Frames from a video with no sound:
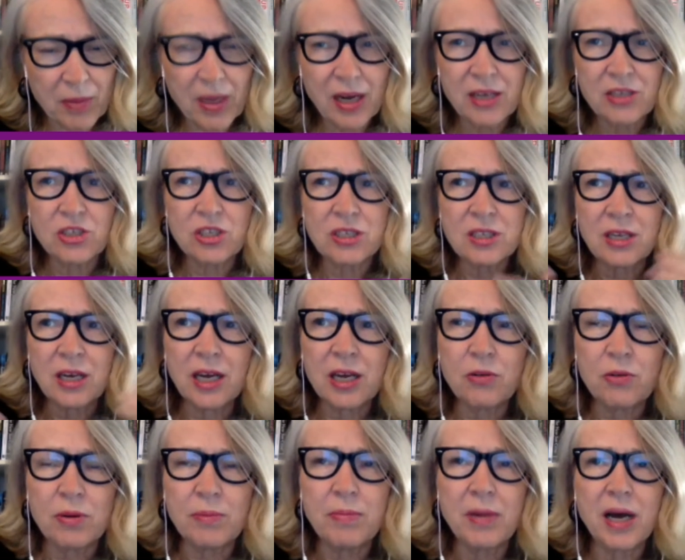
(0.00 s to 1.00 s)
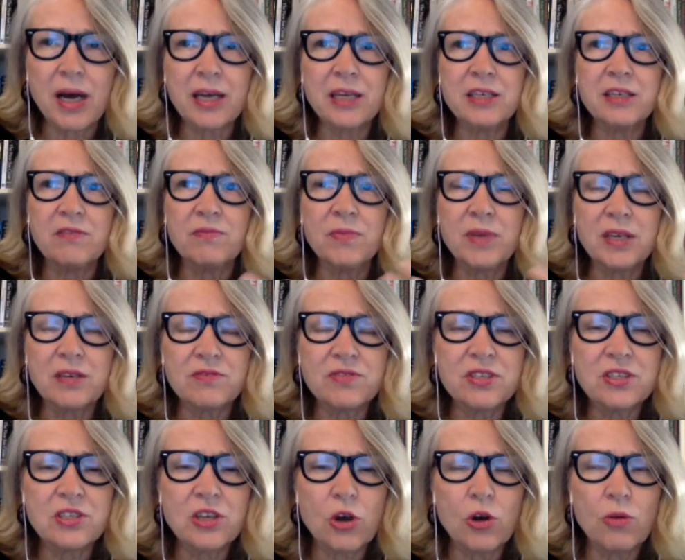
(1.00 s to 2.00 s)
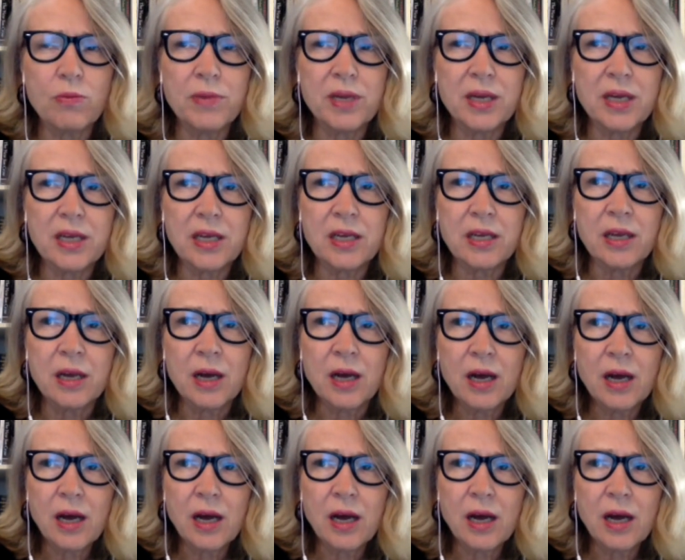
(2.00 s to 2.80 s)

And it just kind of reminded me of so many